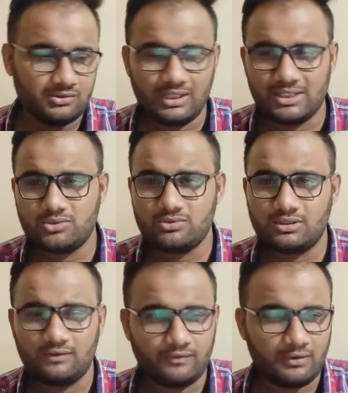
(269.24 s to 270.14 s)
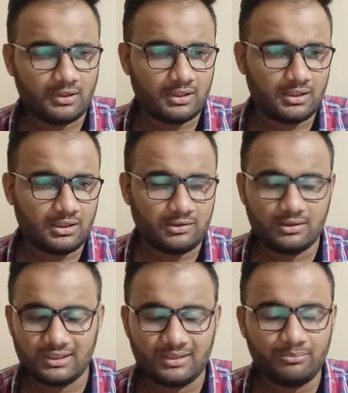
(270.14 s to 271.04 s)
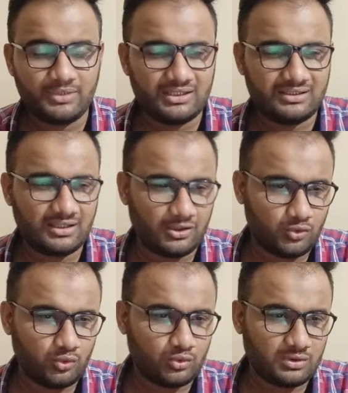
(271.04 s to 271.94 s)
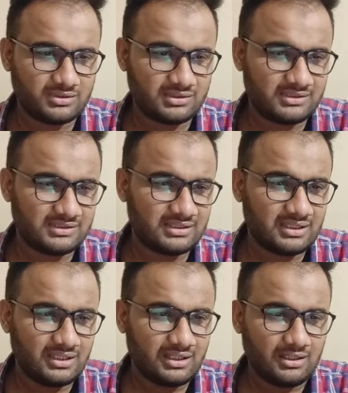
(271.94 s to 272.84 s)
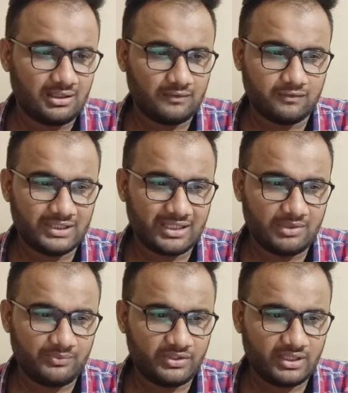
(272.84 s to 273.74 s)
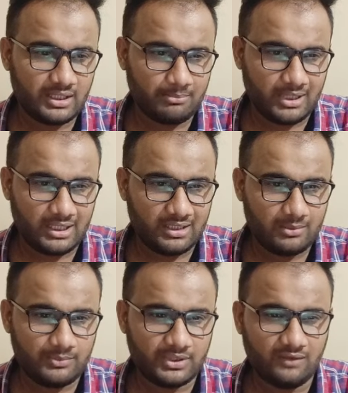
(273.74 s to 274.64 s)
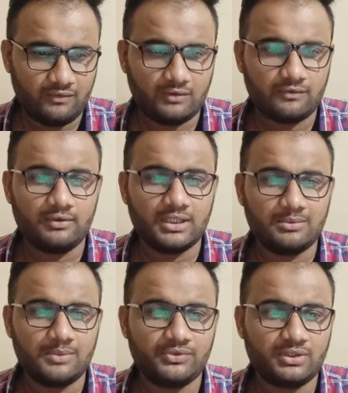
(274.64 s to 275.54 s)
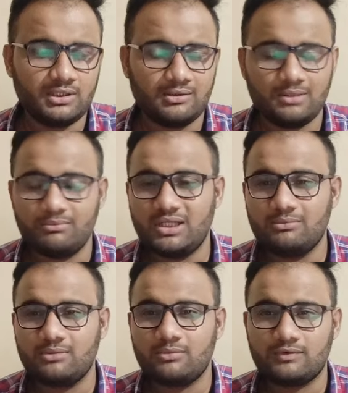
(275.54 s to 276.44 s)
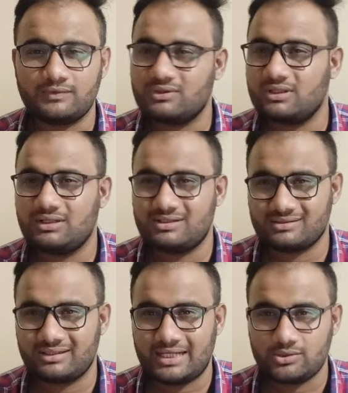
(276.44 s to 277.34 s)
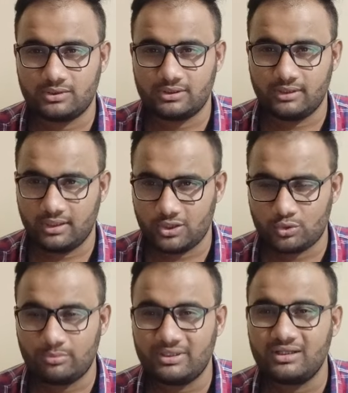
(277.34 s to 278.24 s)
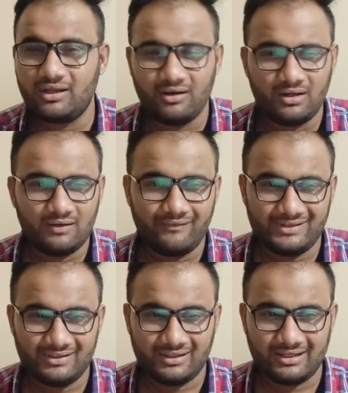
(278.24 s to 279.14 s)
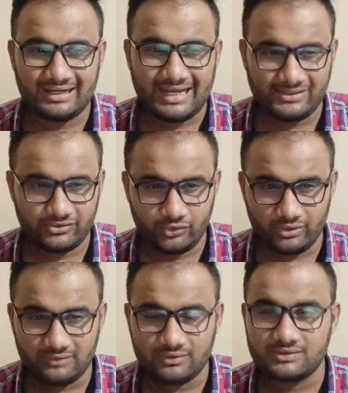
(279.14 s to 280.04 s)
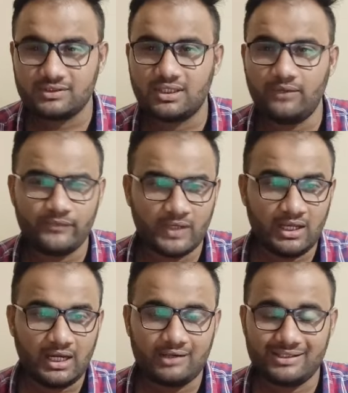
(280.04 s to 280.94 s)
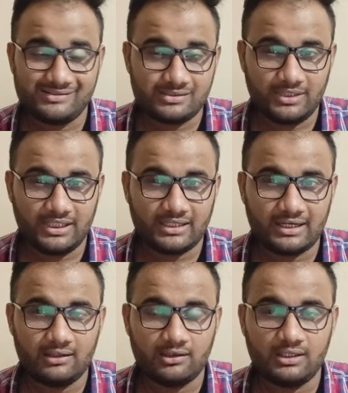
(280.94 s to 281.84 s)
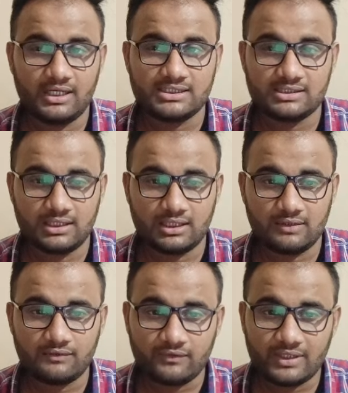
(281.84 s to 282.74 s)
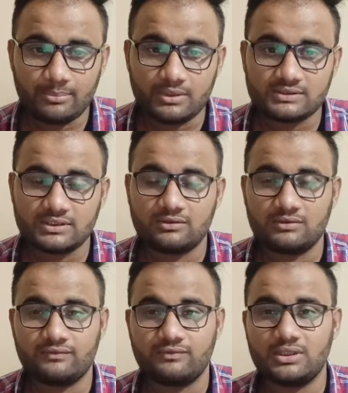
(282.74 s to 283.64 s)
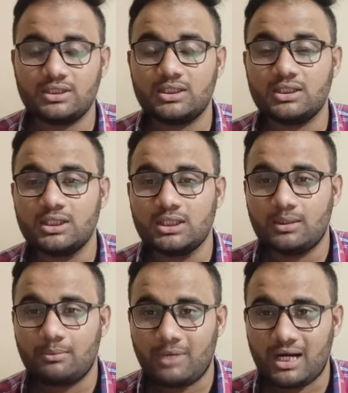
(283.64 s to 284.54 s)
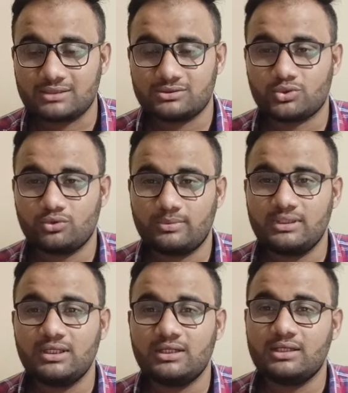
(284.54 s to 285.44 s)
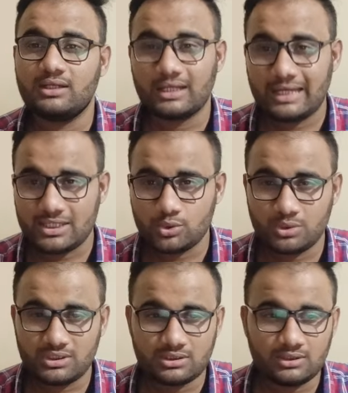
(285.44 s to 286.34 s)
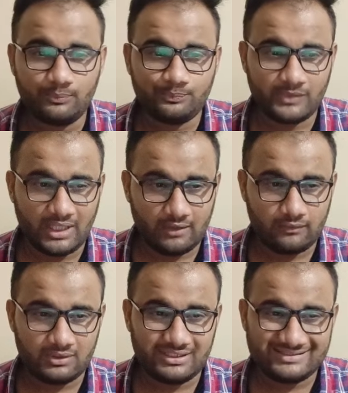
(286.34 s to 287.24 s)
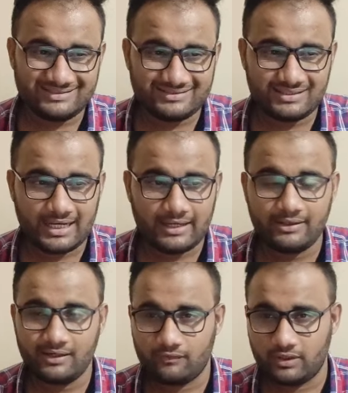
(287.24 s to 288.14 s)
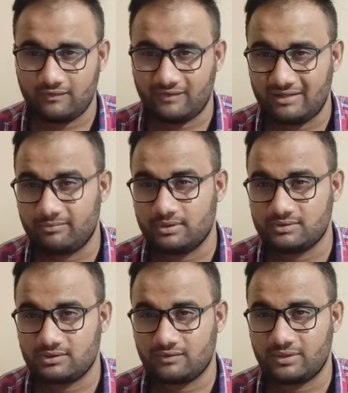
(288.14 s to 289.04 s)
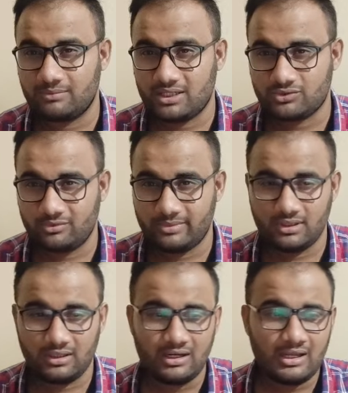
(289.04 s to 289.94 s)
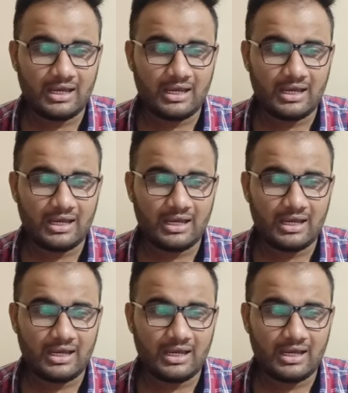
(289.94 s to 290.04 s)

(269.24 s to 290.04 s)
So as usual, for MBA, there are two courses, full-time MCA and a part-time MCA. For a full-time MCA, the minimum of 3 years graduated degree should be there with a recognized university. And the eligibility criteria is 50% of the marks should be there in a graduation, and for the SCSC candidate 45% of the marks should be there.